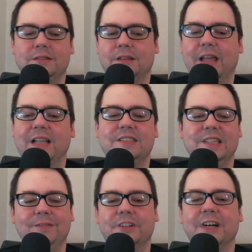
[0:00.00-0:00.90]
That
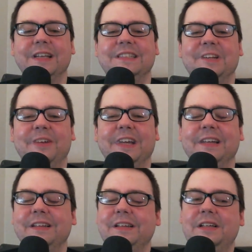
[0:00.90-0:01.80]
seemed crazy to me,
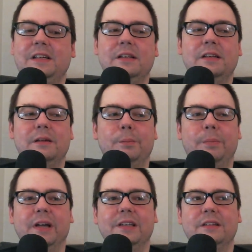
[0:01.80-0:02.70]

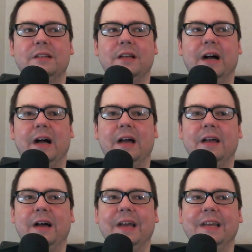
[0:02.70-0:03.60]
but
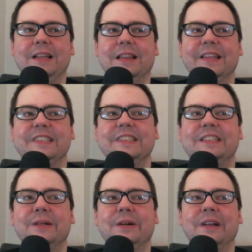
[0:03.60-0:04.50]
I listened
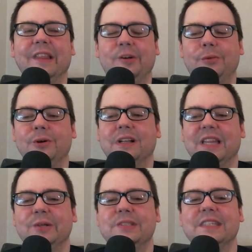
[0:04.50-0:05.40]
to it a little more
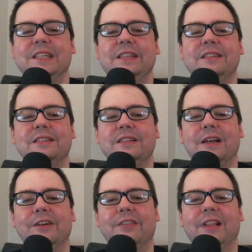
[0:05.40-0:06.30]
closely
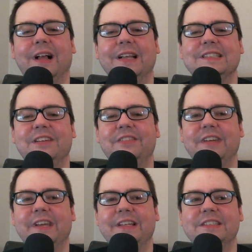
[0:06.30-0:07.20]
over the last 7
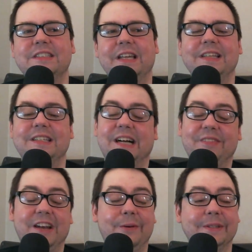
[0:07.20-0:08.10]
days. Anytime
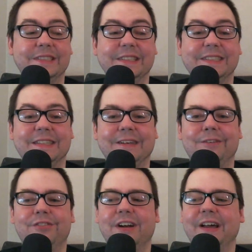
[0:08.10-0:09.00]
that I wasn't listening to
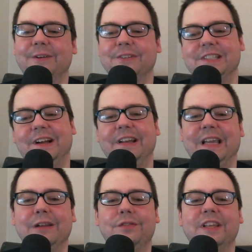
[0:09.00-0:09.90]
Fred, I was trying to
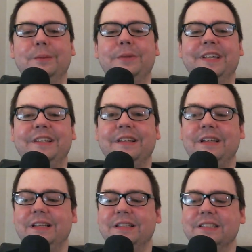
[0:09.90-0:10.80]
get a flip in.
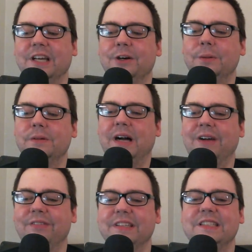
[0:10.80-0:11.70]
So
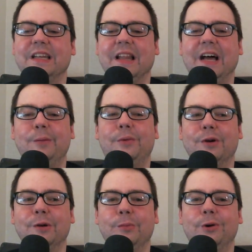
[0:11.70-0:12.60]
I've listened to that
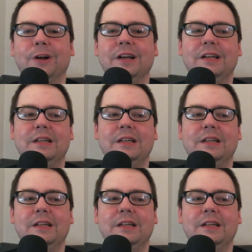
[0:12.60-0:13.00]
more and more.